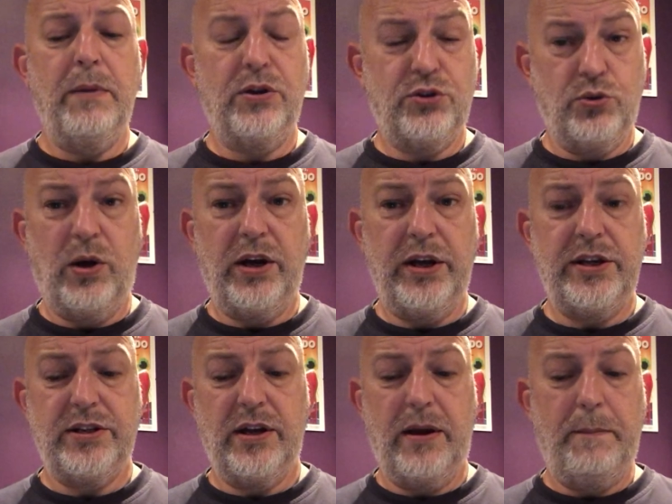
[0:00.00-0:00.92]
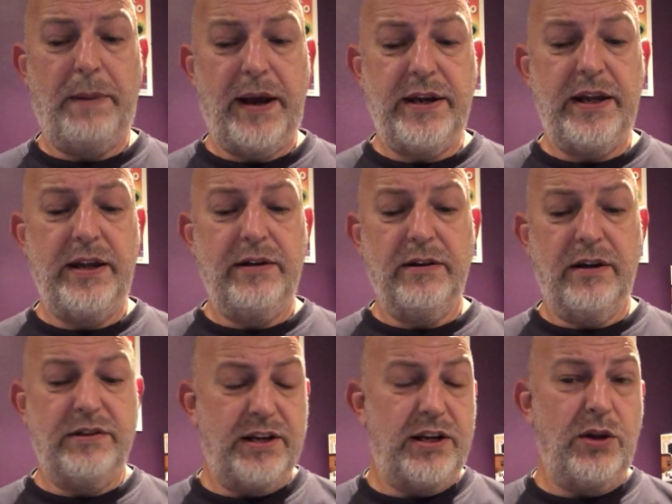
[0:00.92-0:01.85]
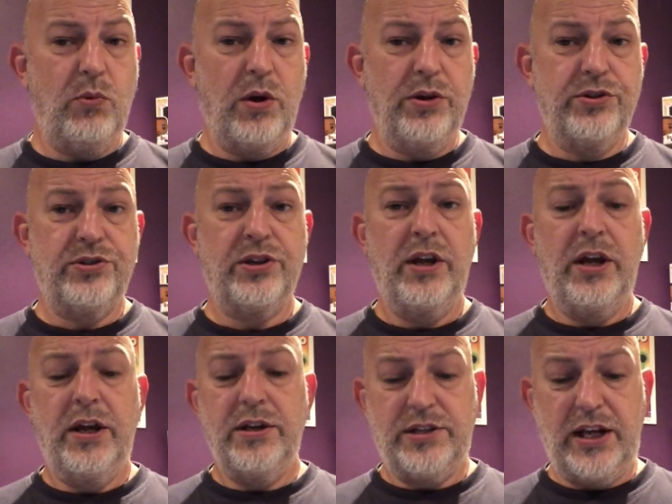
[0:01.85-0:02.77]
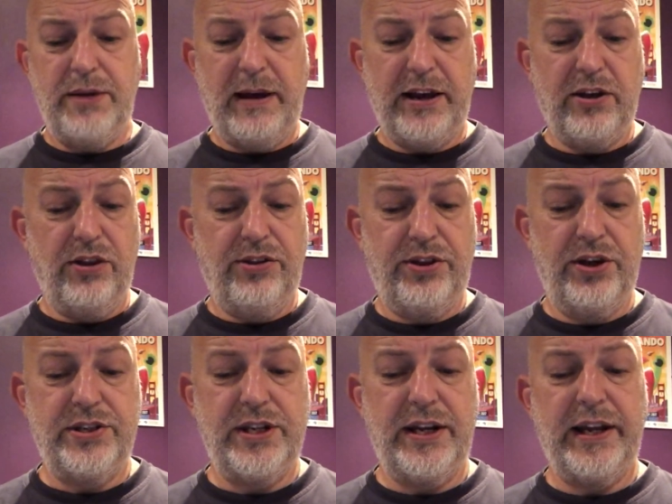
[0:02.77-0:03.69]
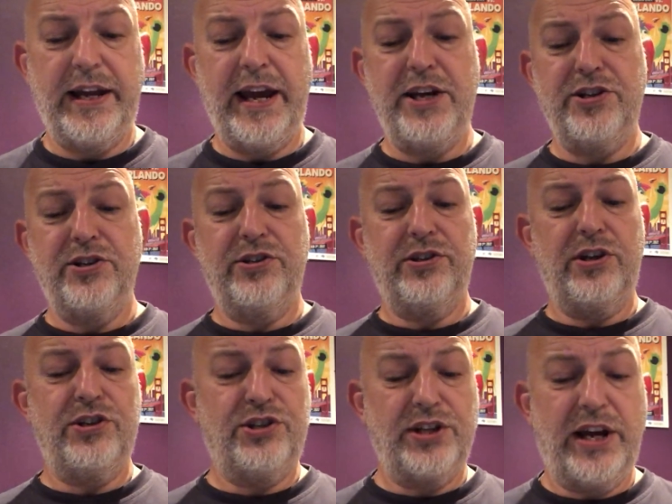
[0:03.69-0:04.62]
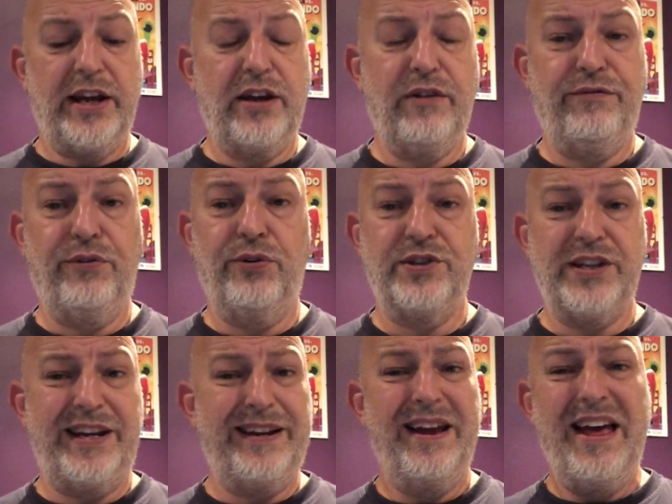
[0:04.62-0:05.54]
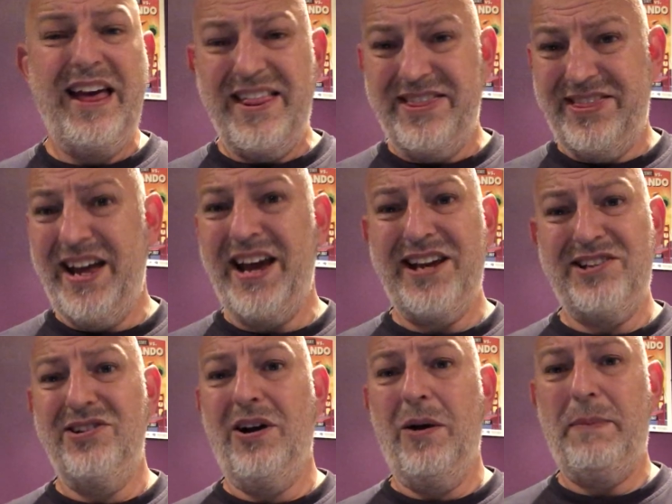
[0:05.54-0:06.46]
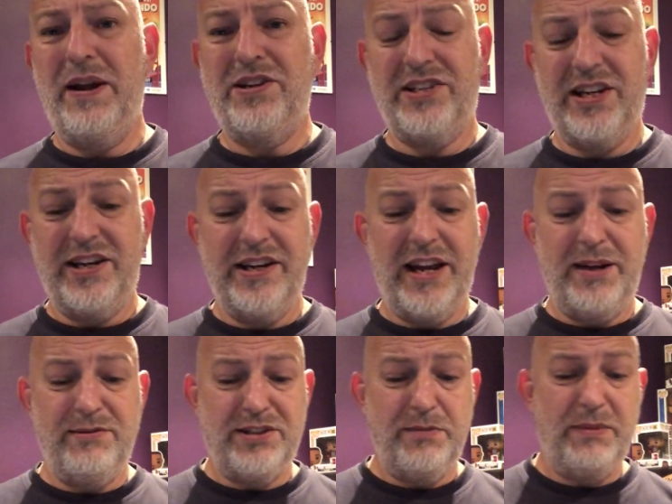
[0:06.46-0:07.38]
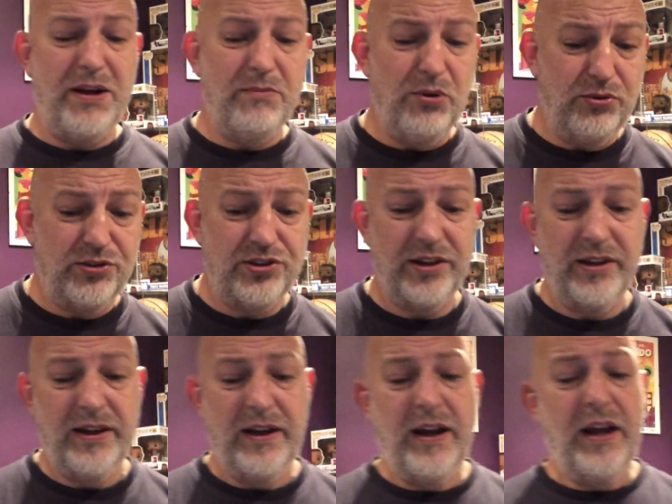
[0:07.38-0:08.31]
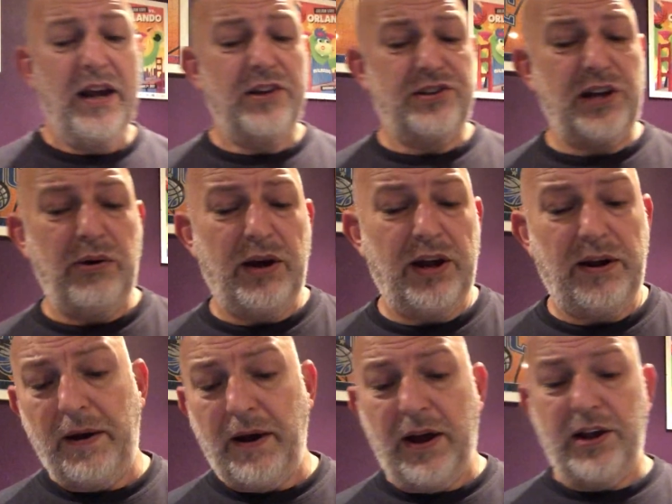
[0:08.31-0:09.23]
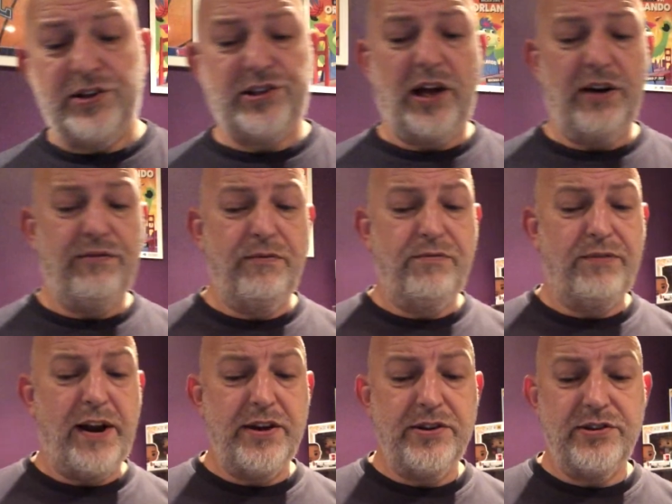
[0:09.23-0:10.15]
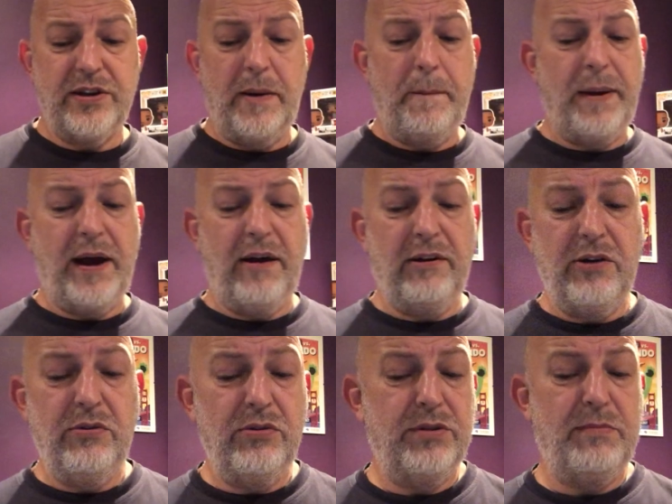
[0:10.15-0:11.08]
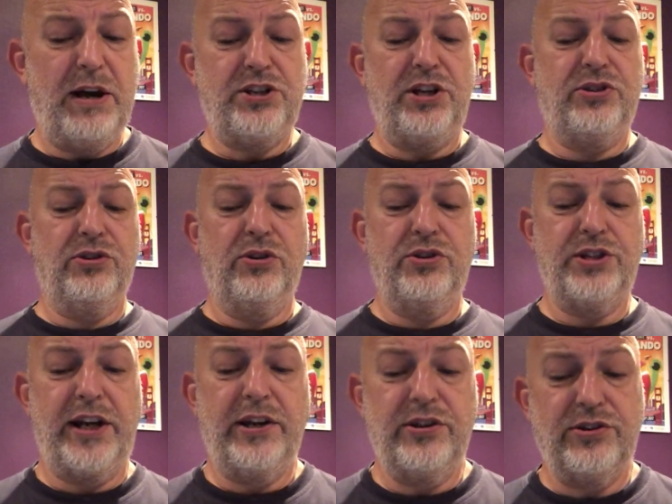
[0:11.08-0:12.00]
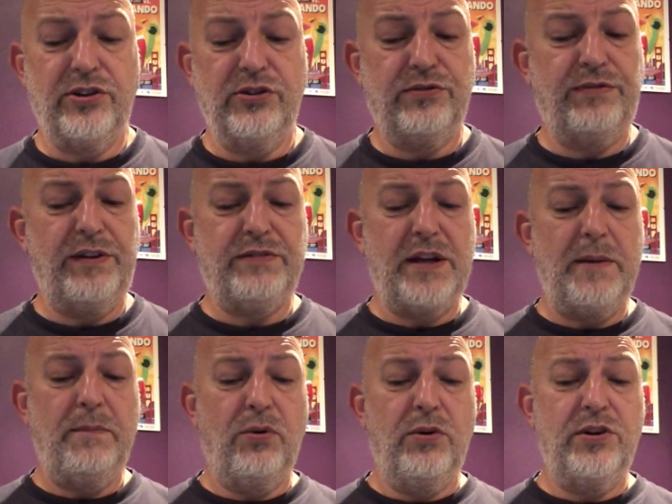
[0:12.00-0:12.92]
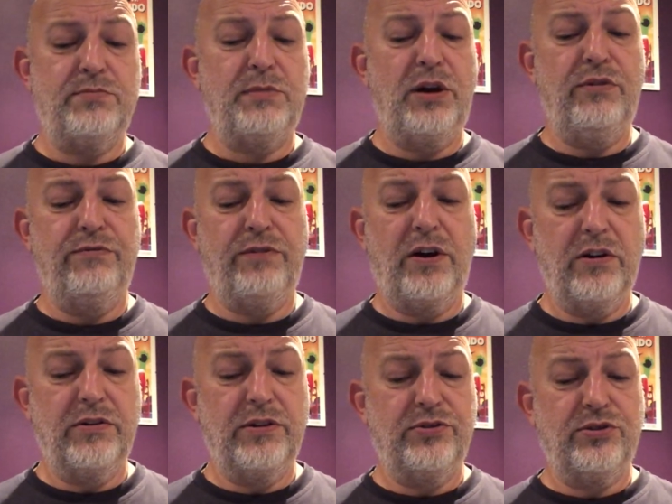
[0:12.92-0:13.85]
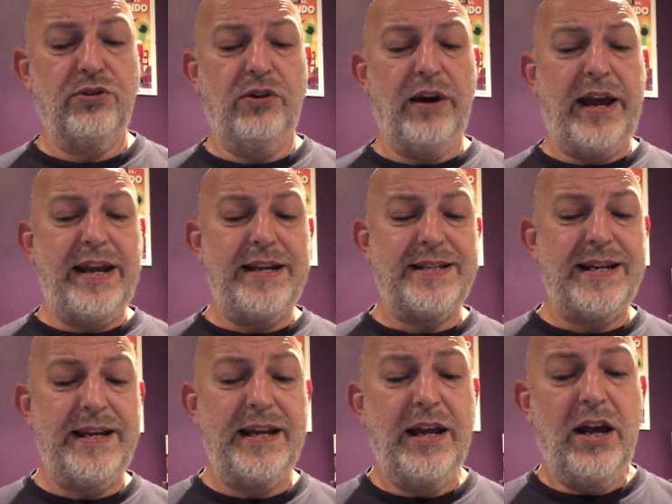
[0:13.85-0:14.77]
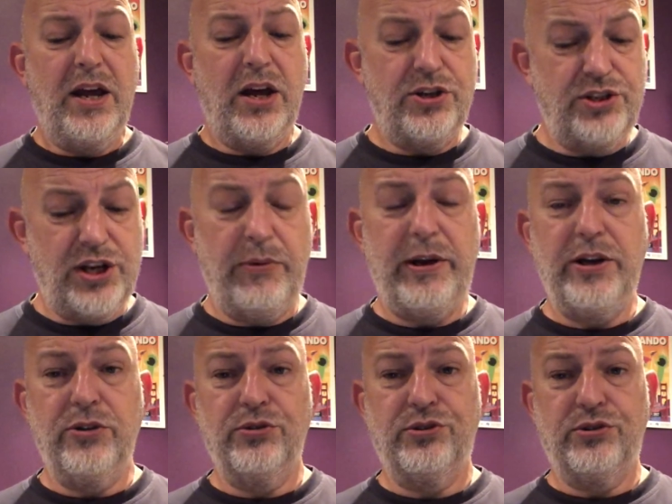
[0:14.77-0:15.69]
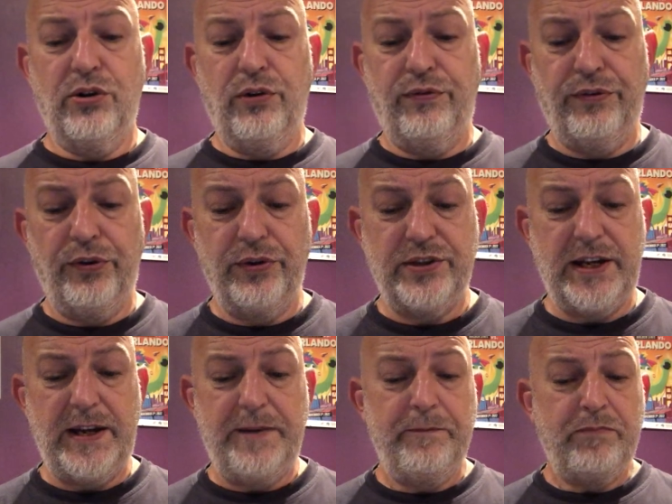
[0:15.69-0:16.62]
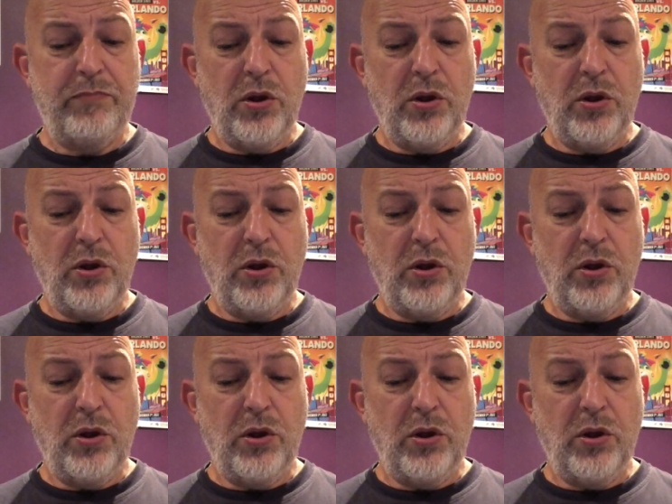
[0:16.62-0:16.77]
Dwight and Penny did it once, T-Mac on 13 occasions, and Shaq 14. That is not a bad set of names to be amongst. So, aside from Franz and Paolo, the Magic saw Jalen Suggs 15 points, Mo Wagner score 18, and Joe Ingles score 14.